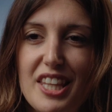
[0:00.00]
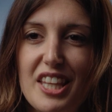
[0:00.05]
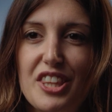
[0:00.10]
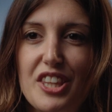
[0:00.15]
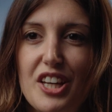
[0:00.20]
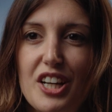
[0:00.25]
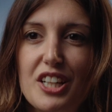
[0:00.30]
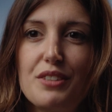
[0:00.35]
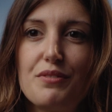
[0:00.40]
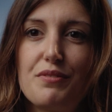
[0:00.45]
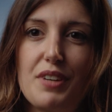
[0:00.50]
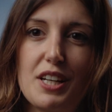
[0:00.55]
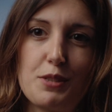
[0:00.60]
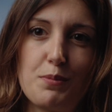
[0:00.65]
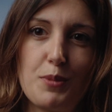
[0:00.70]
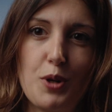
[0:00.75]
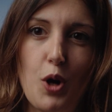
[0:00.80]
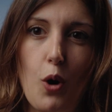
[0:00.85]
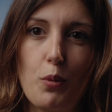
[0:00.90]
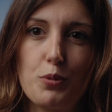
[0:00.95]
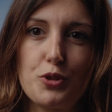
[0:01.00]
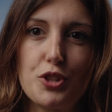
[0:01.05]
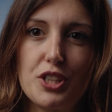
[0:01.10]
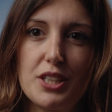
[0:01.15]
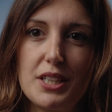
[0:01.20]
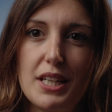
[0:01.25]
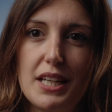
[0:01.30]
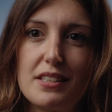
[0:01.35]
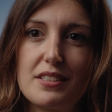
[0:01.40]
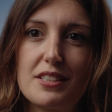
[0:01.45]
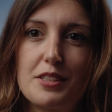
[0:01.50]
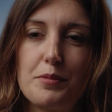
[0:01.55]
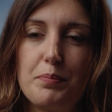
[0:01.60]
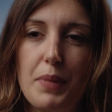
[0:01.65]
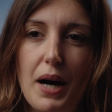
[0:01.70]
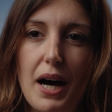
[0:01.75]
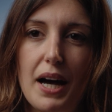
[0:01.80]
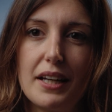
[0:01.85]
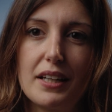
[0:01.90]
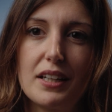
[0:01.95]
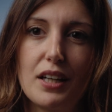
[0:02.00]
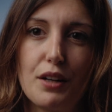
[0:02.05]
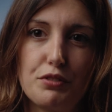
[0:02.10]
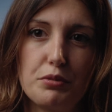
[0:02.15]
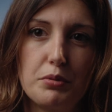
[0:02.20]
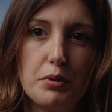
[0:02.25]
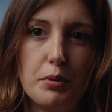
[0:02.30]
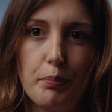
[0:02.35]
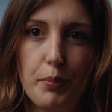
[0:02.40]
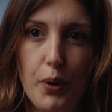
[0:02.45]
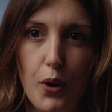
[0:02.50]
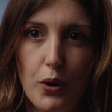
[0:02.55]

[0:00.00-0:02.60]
The third investment option is to buy government